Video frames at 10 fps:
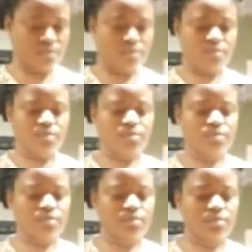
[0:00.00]

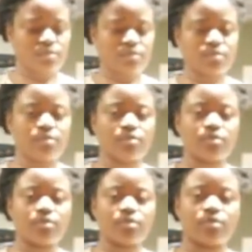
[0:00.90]

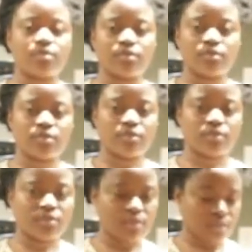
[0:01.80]

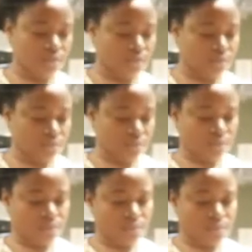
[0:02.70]

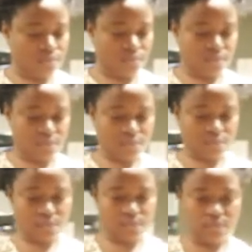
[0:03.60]

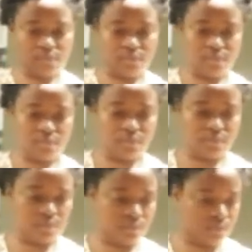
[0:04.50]

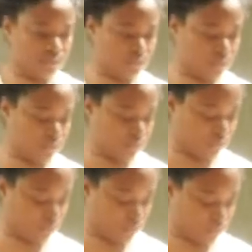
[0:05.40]

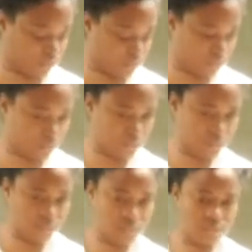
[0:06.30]

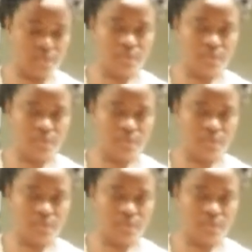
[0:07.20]
This person isn't speaking.